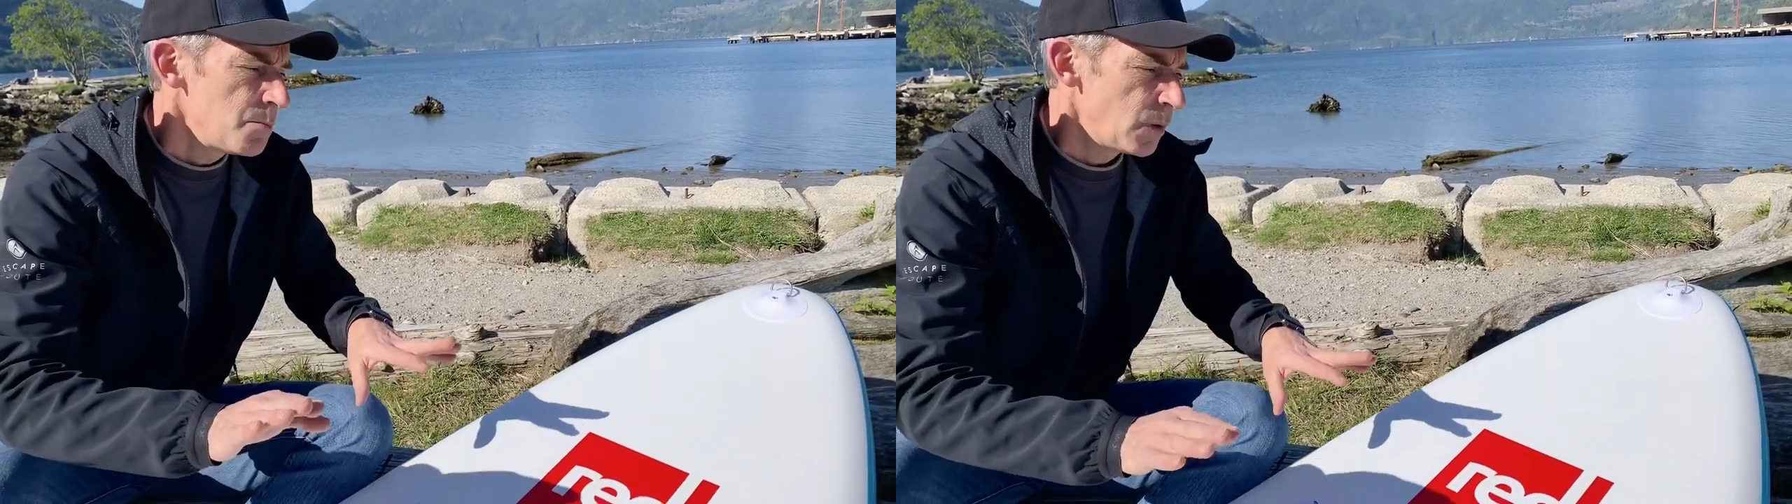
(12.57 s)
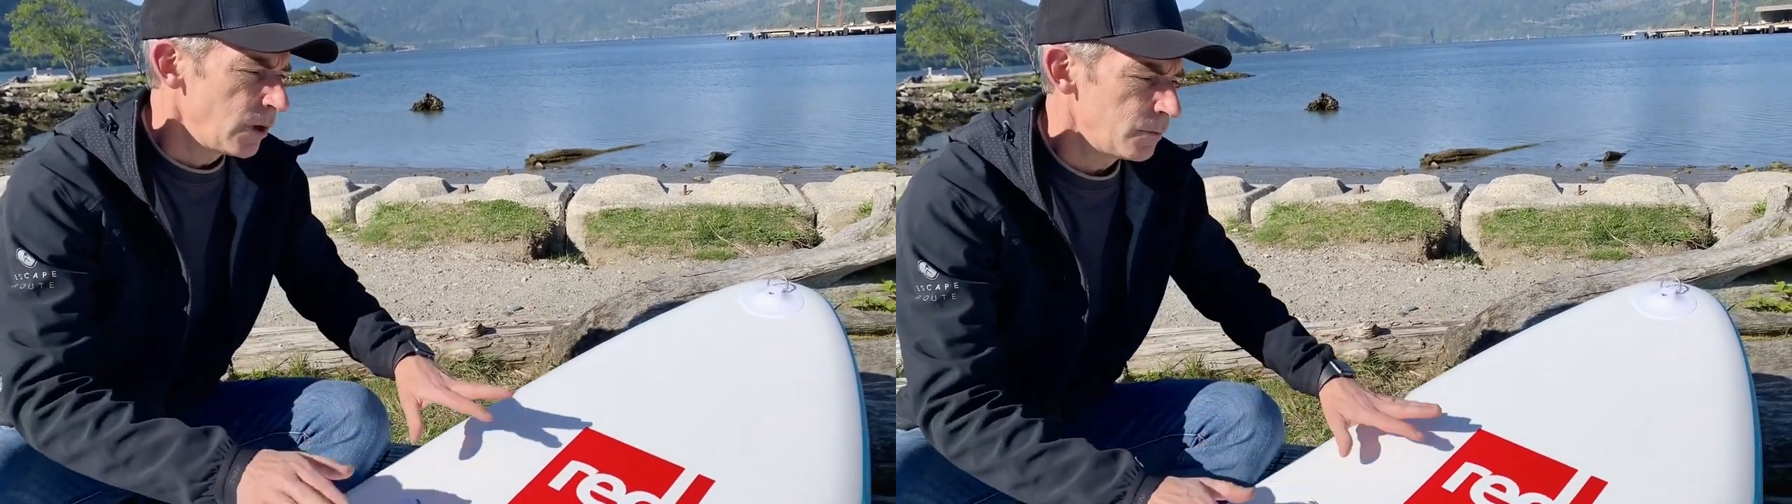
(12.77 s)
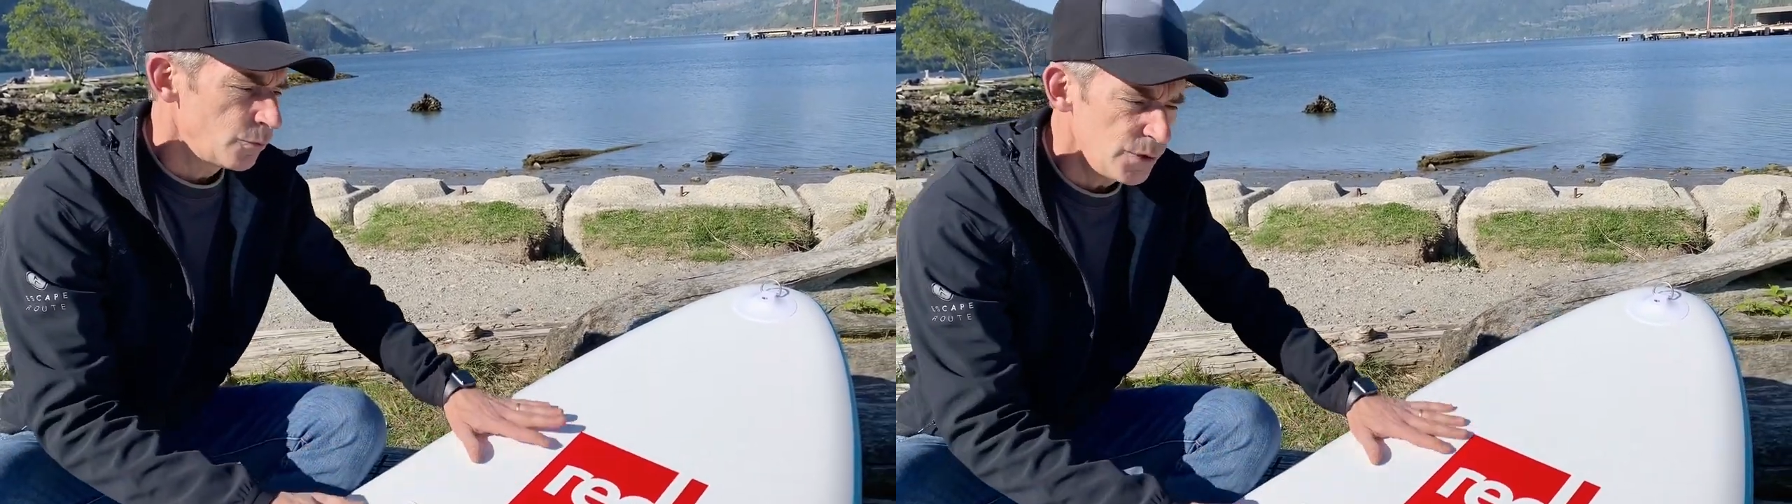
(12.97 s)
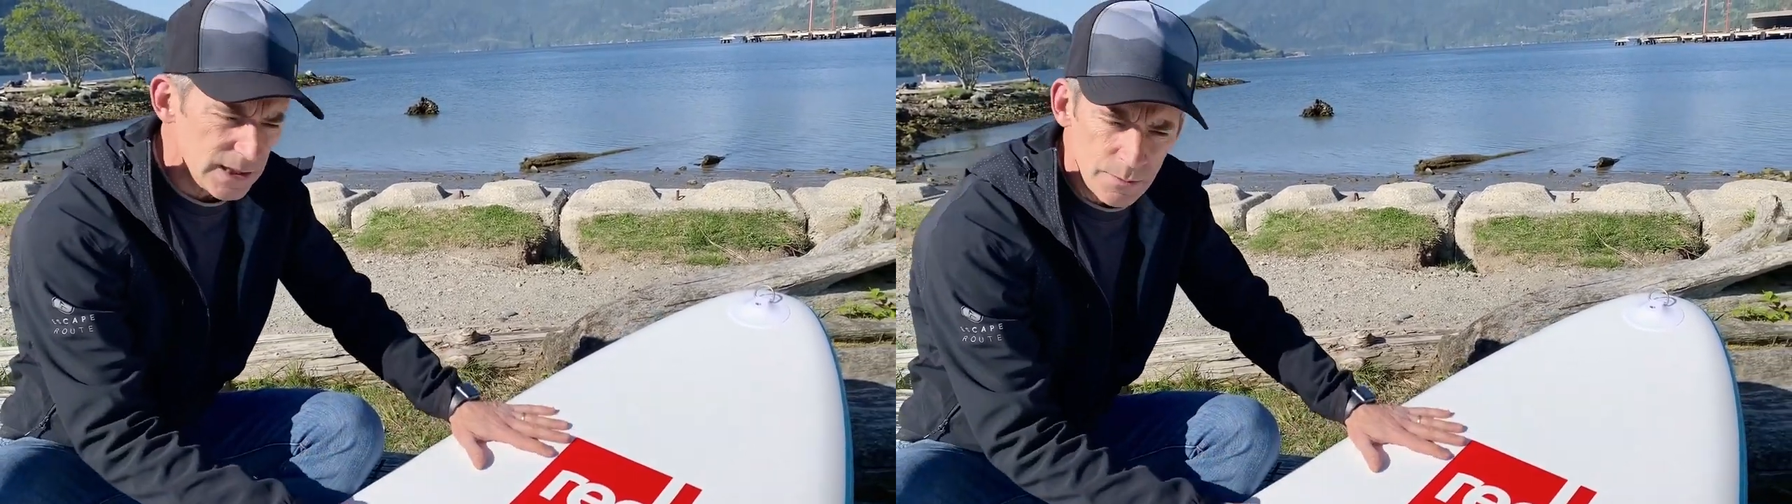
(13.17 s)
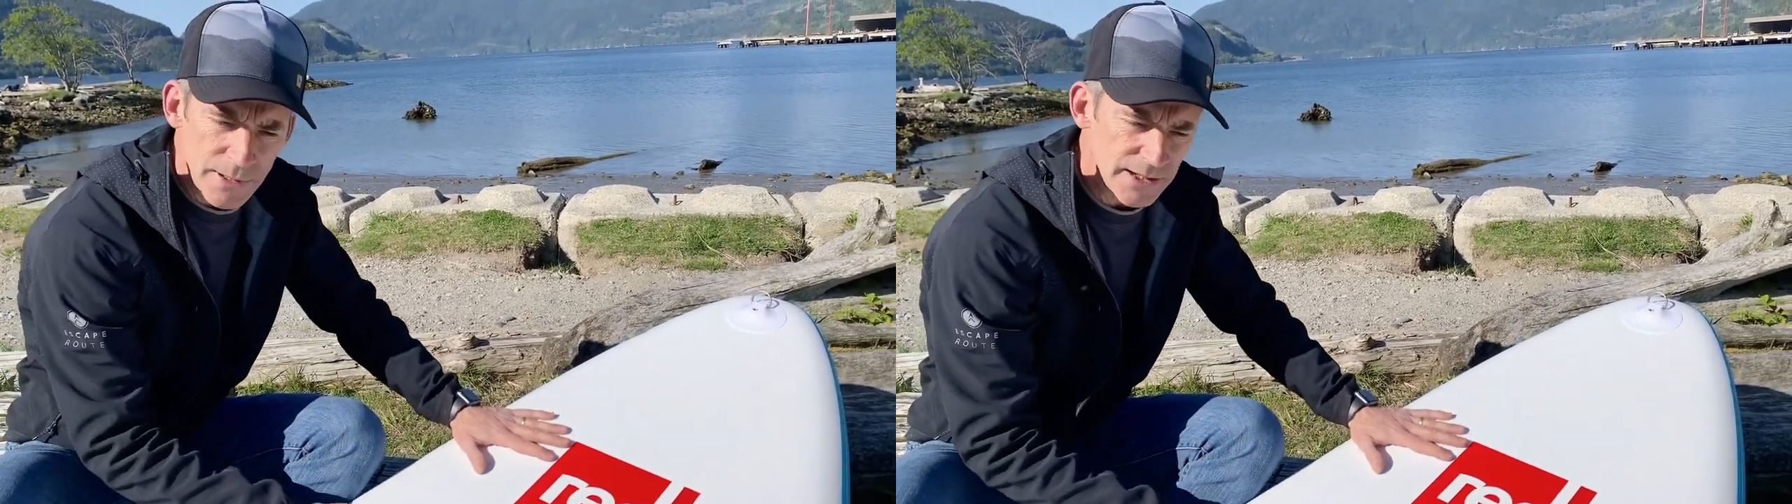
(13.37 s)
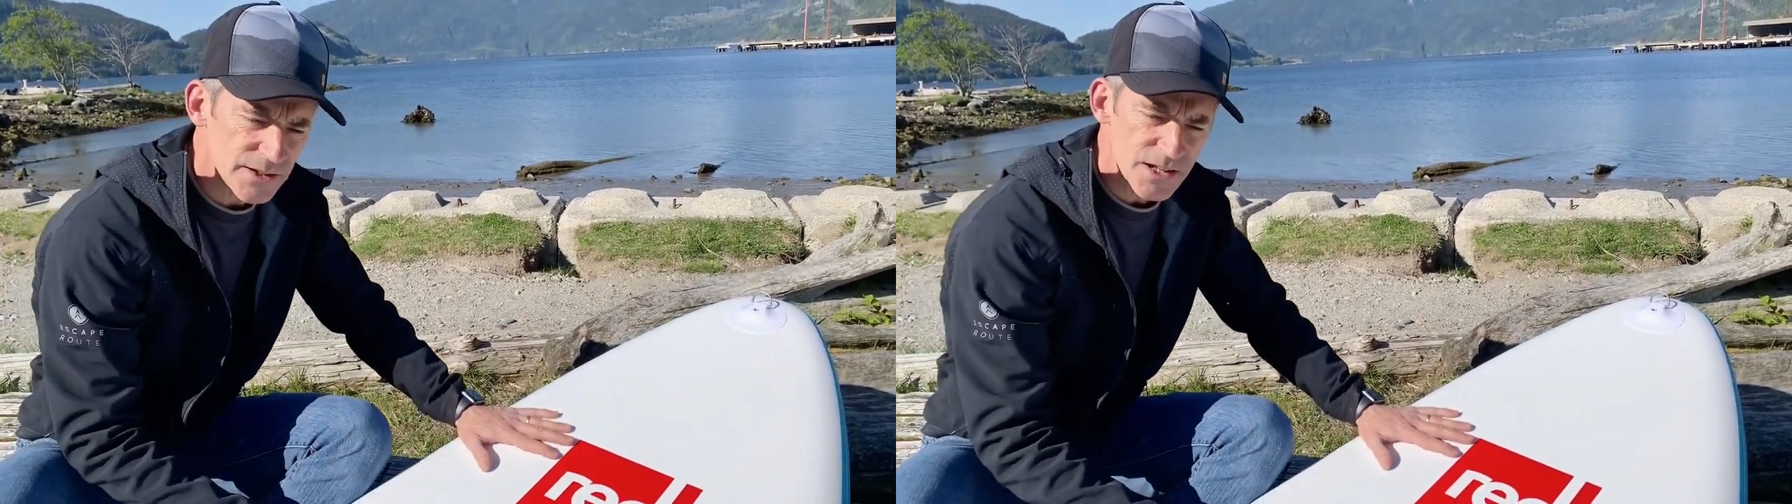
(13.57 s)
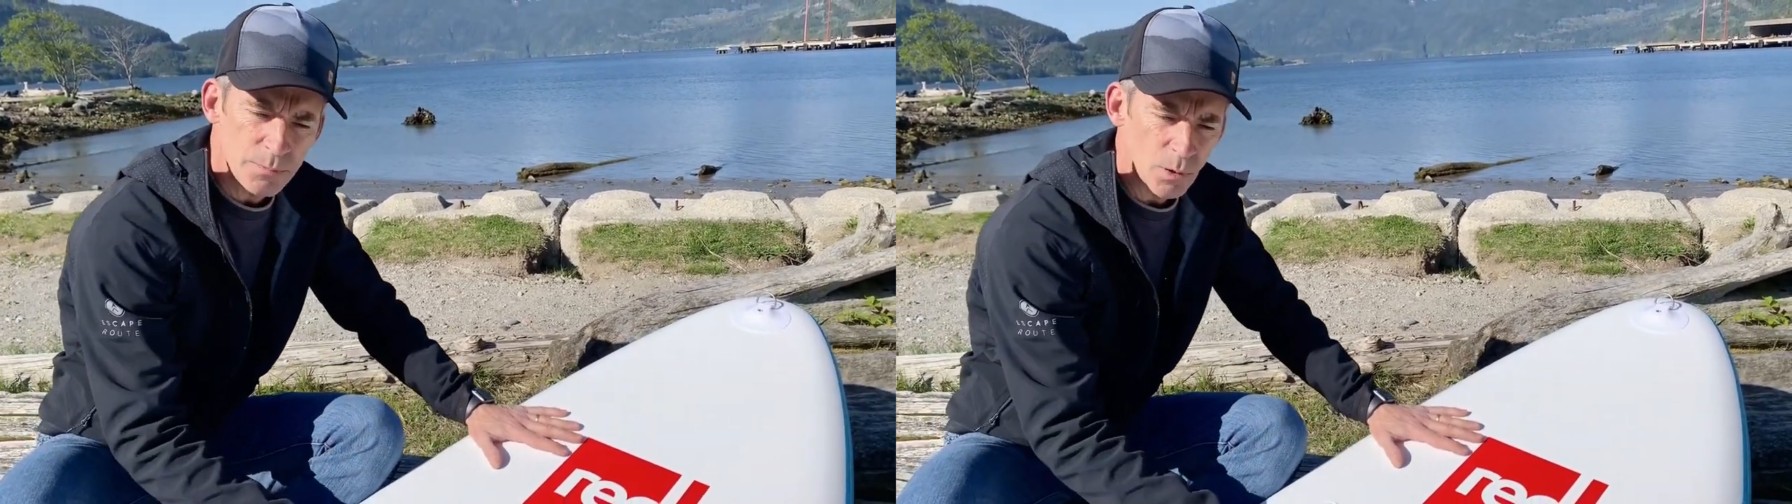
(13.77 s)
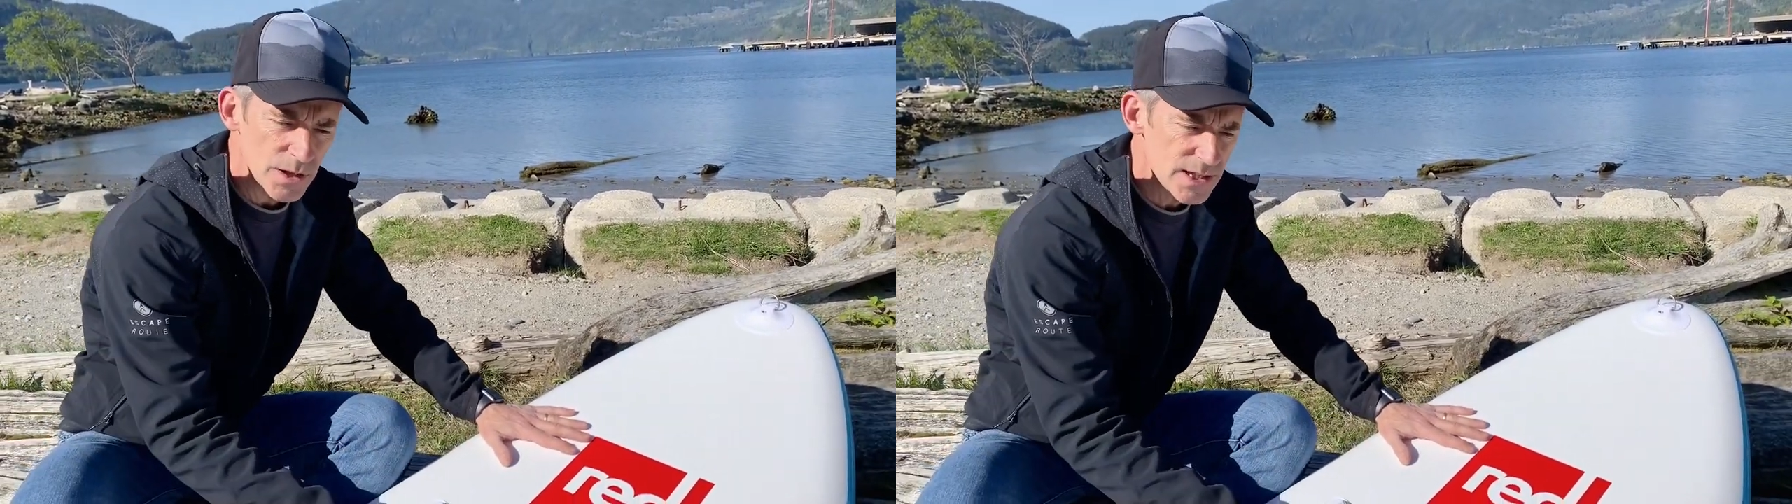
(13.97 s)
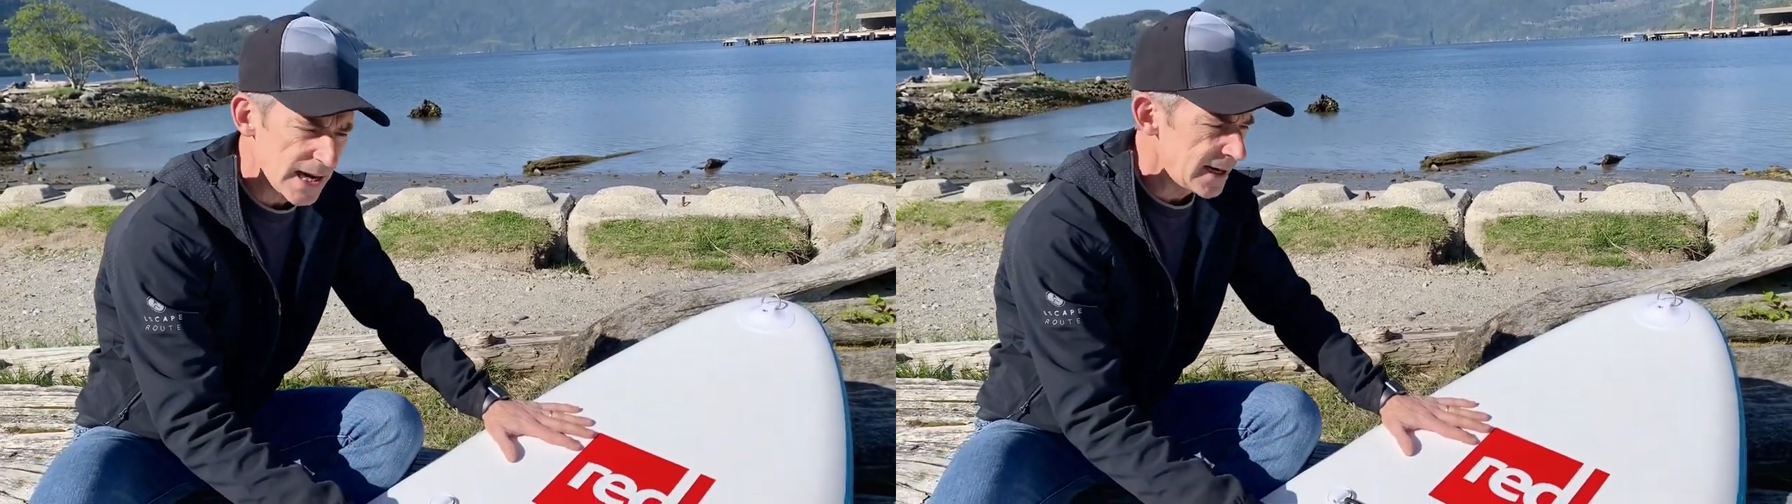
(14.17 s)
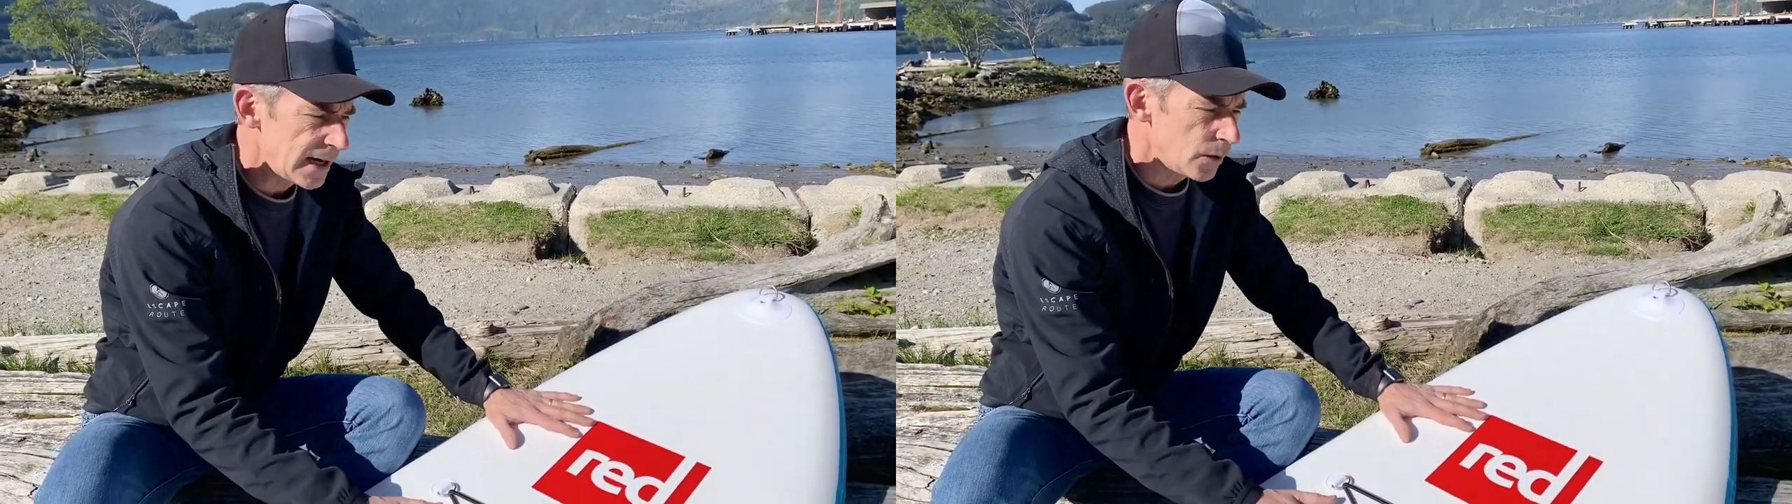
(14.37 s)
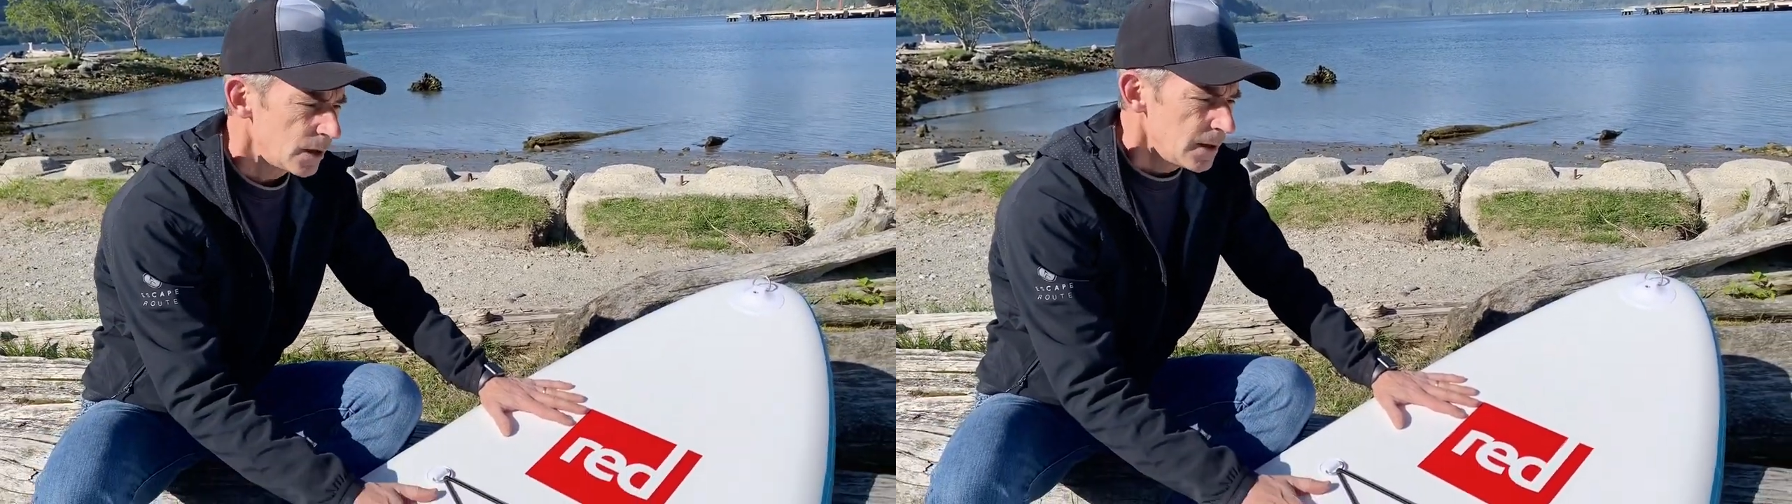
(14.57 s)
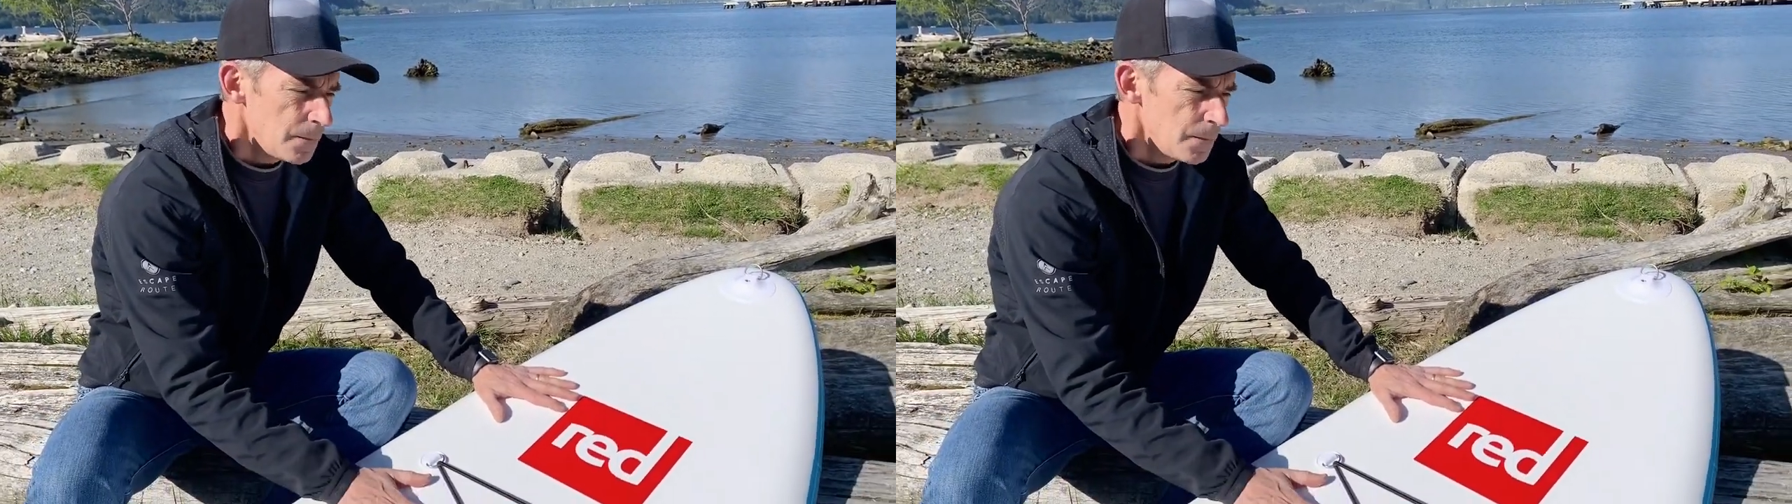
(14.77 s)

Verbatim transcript: But what really makes this board stand out